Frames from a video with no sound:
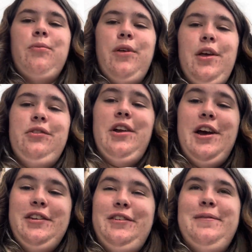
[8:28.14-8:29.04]
It's
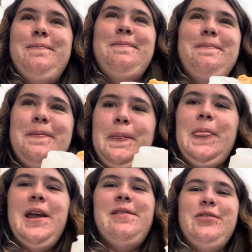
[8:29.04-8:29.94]
nice.
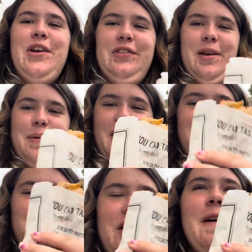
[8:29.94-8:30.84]
Tastes like
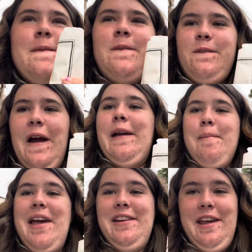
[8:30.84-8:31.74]
pastry
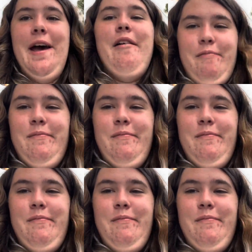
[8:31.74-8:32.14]
recommend it.